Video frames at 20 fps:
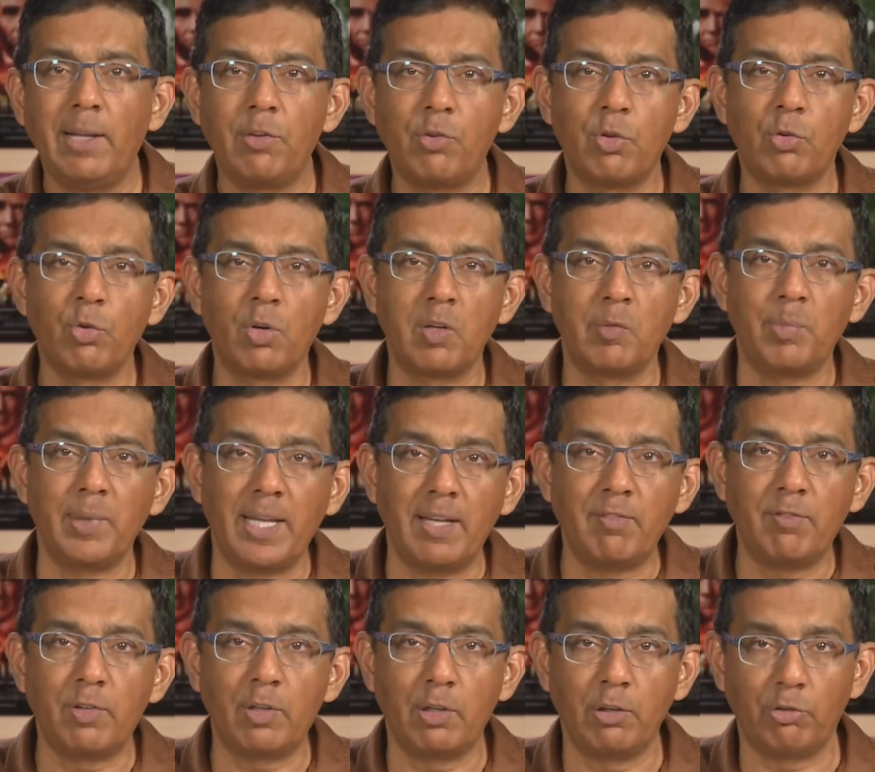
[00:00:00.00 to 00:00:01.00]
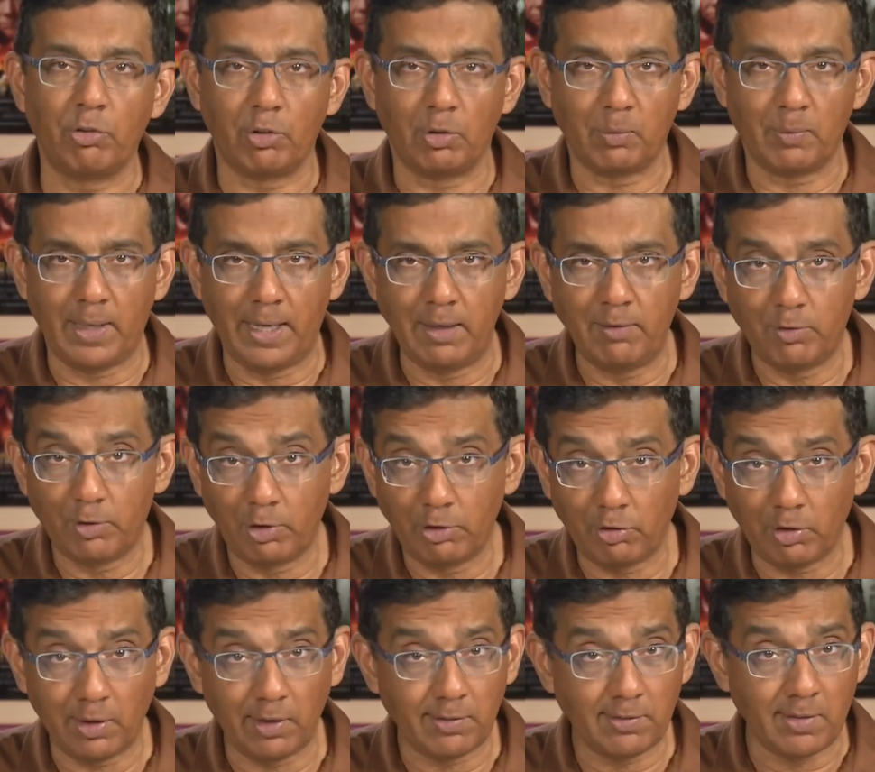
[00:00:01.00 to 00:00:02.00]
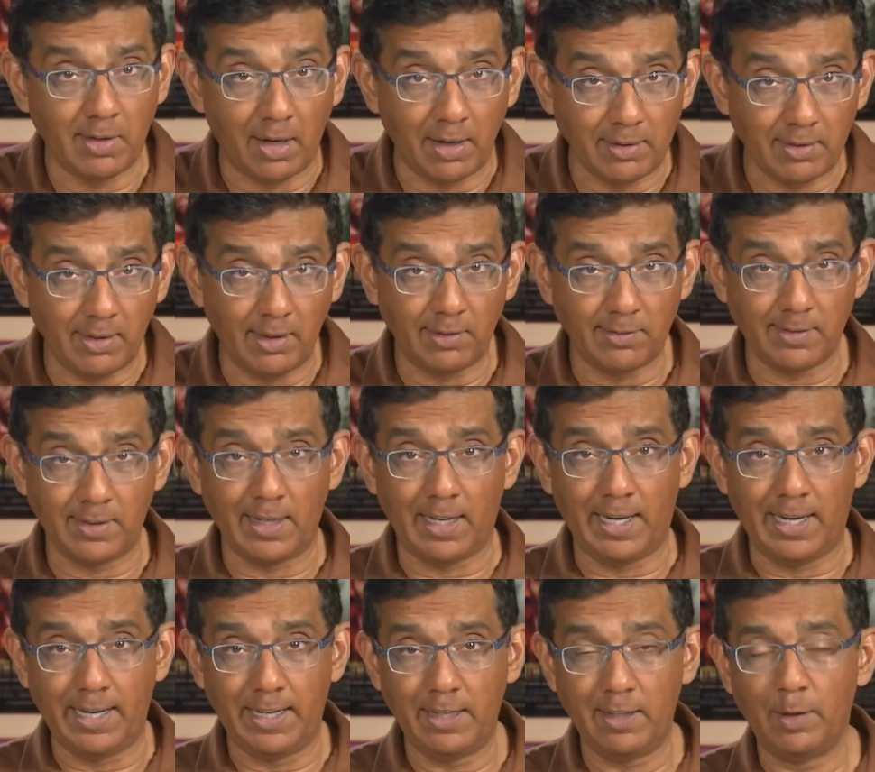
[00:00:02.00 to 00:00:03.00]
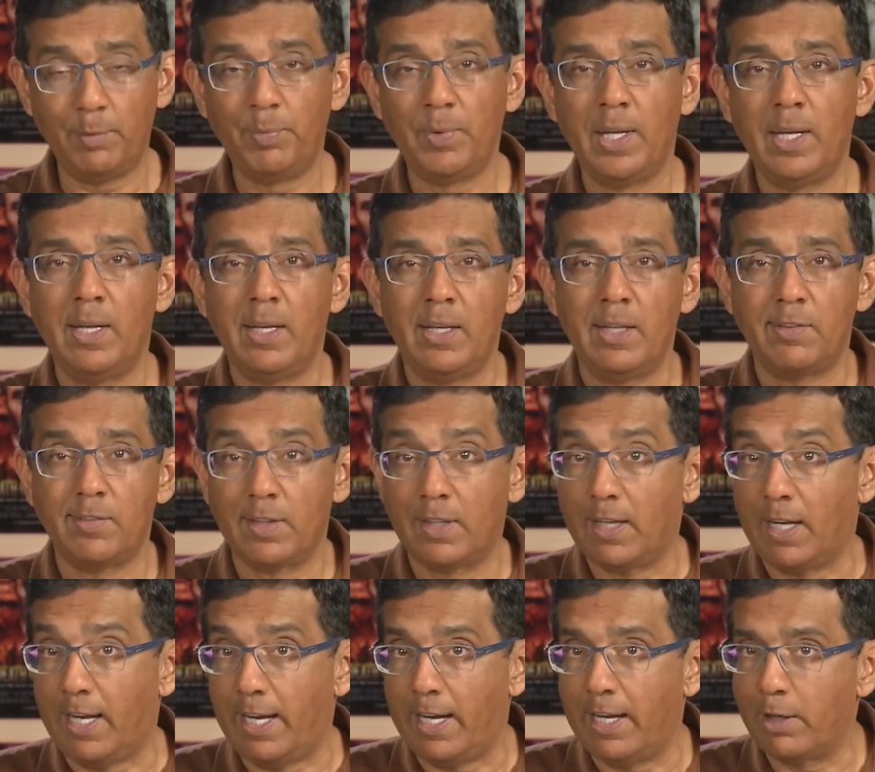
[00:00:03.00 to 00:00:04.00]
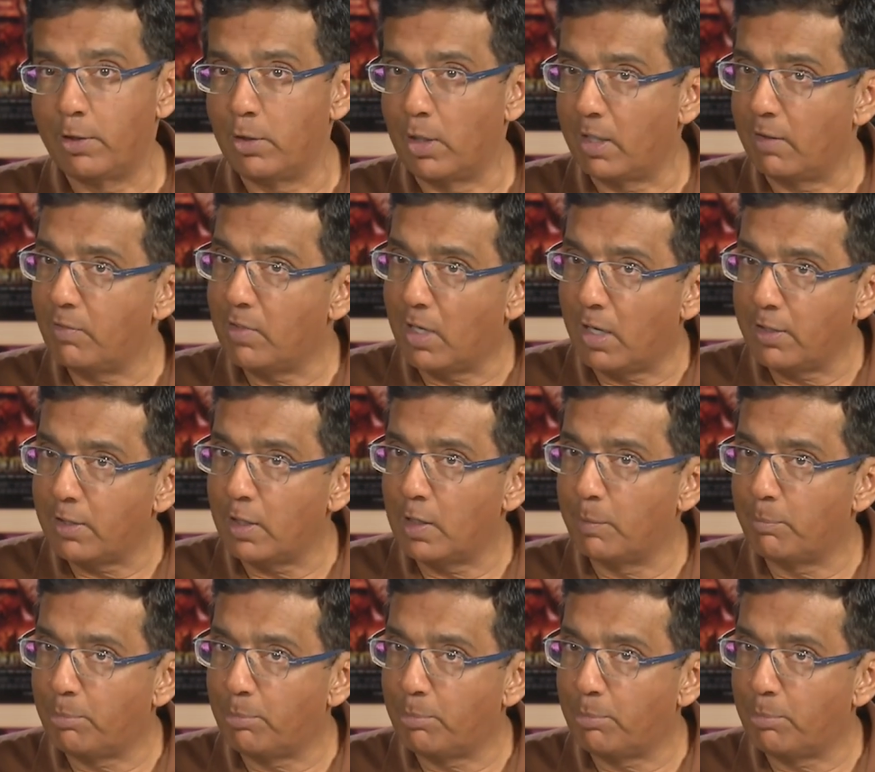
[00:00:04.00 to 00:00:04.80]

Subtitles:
it's to sort of play Virgil, right? Virgil is Dante's guide. It's a guide, not of Dante the